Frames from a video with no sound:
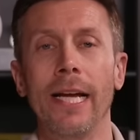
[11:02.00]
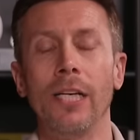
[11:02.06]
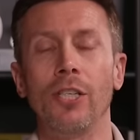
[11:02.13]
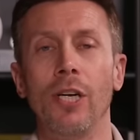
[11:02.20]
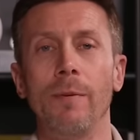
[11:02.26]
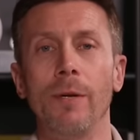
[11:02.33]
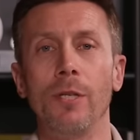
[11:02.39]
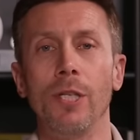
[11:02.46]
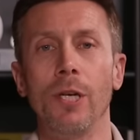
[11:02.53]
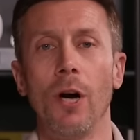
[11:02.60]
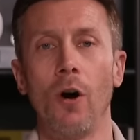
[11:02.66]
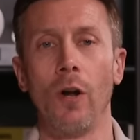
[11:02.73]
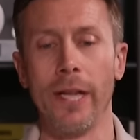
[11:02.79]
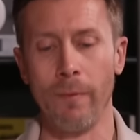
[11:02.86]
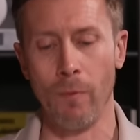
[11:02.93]
tribute to
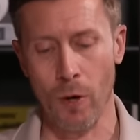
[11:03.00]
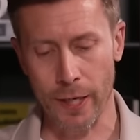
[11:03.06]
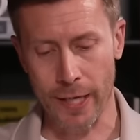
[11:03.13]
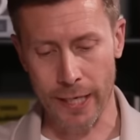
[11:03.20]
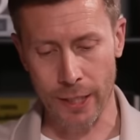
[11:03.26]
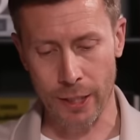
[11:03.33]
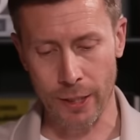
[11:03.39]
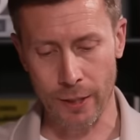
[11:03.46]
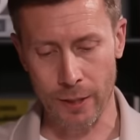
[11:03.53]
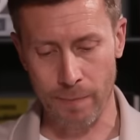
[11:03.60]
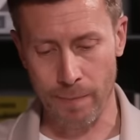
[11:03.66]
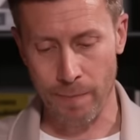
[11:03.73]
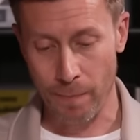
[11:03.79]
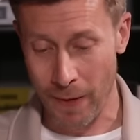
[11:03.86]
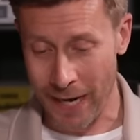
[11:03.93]
Ollie Watkins, who has
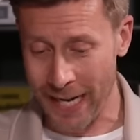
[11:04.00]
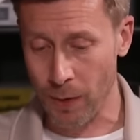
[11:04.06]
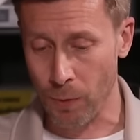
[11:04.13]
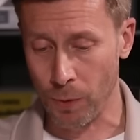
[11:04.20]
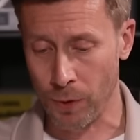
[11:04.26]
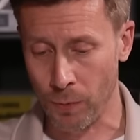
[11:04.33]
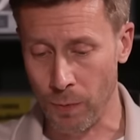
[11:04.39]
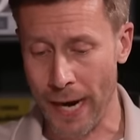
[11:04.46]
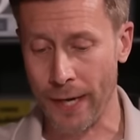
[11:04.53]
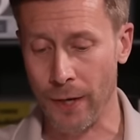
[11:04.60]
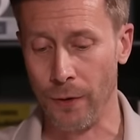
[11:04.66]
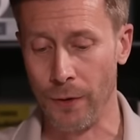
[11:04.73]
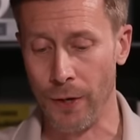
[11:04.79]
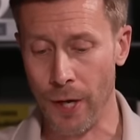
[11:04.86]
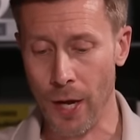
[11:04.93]
equalled the
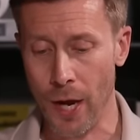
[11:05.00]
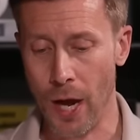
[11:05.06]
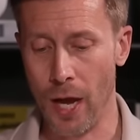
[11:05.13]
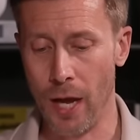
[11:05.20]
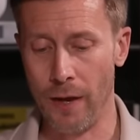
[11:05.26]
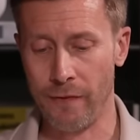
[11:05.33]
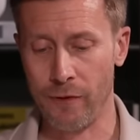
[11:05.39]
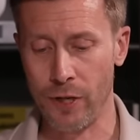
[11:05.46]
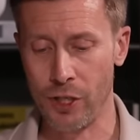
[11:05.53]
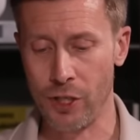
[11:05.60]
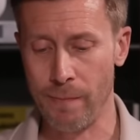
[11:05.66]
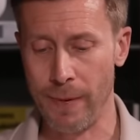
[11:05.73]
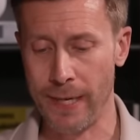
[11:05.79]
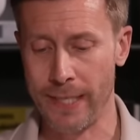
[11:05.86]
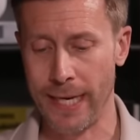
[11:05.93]
record of
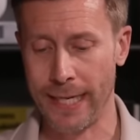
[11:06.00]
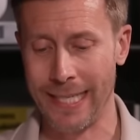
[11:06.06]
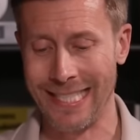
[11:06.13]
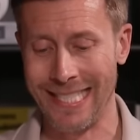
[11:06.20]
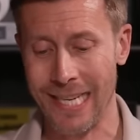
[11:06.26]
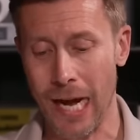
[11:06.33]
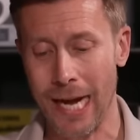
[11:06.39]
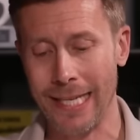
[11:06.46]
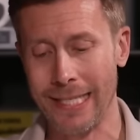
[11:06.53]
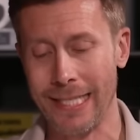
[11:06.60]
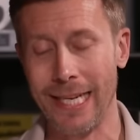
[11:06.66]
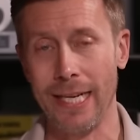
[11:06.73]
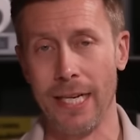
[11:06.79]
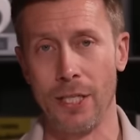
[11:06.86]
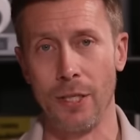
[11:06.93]
Christian Benteke's
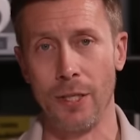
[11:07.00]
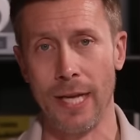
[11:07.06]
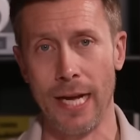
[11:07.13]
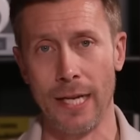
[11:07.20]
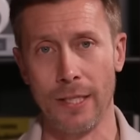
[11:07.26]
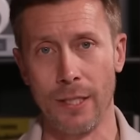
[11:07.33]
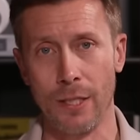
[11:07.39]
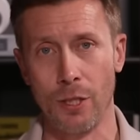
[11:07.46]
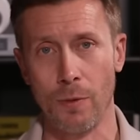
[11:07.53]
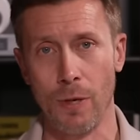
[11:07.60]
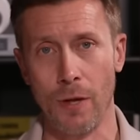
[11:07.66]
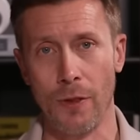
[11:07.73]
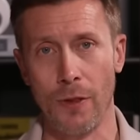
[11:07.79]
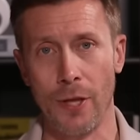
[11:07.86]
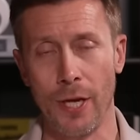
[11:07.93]
nineteen in two thousand
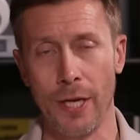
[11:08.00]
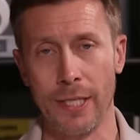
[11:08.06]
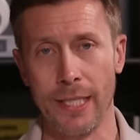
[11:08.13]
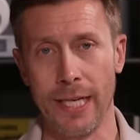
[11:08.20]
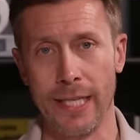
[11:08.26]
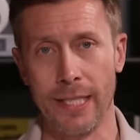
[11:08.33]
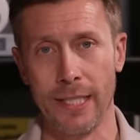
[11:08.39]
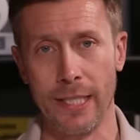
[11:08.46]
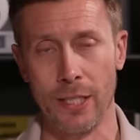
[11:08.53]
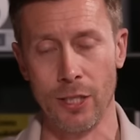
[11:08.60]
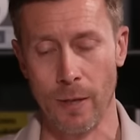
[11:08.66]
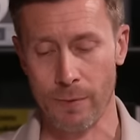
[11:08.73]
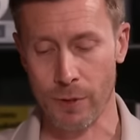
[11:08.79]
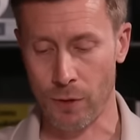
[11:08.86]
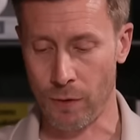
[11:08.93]
twelve thirteen as the
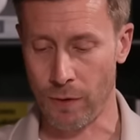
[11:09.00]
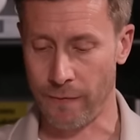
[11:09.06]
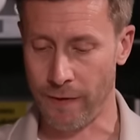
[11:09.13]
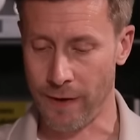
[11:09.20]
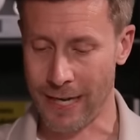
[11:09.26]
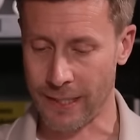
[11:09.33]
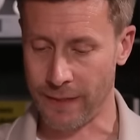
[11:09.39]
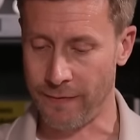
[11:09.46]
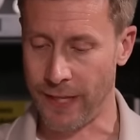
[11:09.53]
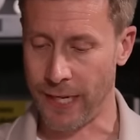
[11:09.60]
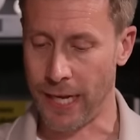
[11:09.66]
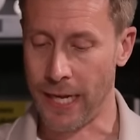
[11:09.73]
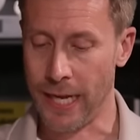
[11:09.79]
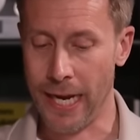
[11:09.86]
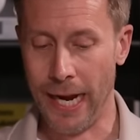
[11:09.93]
top scorer for Aston
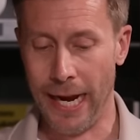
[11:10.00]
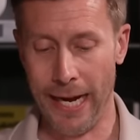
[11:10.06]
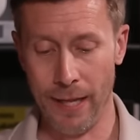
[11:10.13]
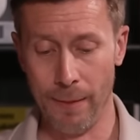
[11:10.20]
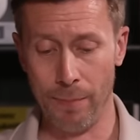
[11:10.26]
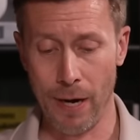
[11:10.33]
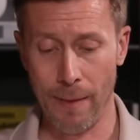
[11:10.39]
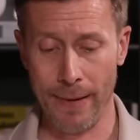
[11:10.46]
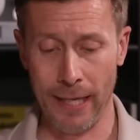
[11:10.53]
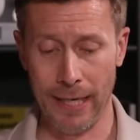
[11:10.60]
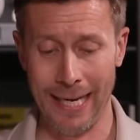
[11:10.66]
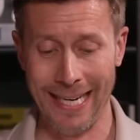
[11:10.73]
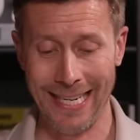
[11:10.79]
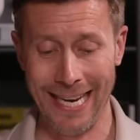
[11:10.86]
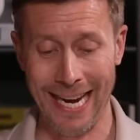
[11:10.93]
Villa in the Premier
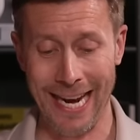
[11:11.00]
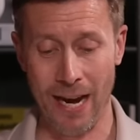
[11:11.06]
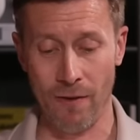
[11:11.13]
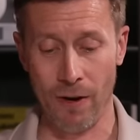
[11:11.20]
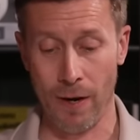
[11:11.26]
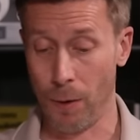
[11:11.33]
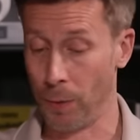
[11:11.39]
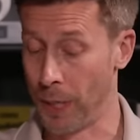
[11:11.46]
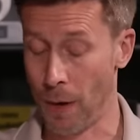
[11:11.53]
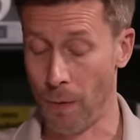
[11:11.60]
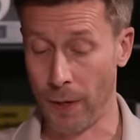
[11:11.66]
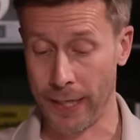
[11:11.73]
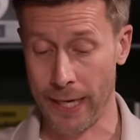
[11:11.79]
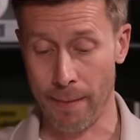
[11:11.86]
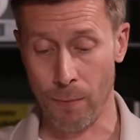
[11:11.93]
League era. He'll go
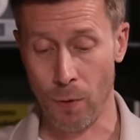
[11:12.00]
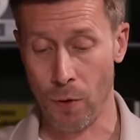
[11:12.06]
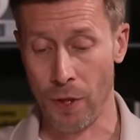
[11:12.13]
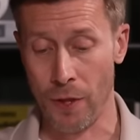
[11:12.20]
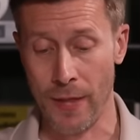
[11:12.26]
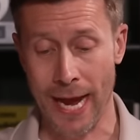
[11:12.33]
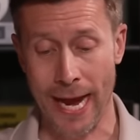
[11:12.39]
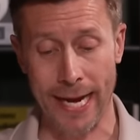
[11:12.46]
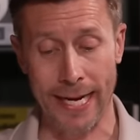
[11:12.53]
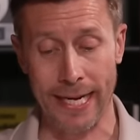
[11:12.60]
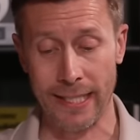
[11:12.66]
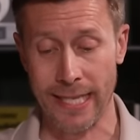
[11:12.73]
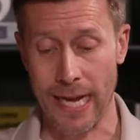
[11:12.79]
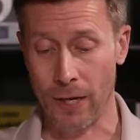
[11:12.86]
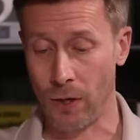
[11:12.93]
on and get more than that.
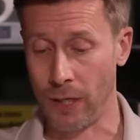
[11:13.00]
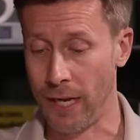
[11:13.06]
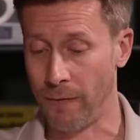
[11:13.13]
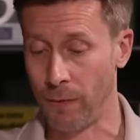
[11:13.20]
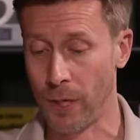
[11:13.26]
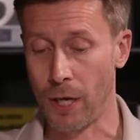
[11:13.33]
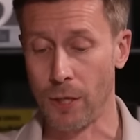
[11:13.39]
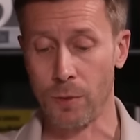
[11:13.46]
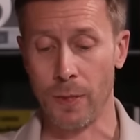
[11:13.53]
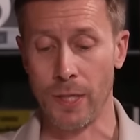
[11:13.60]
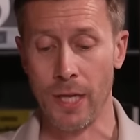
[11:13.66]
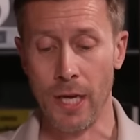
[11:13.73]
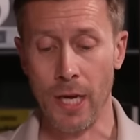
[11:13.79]
He's now got level goals with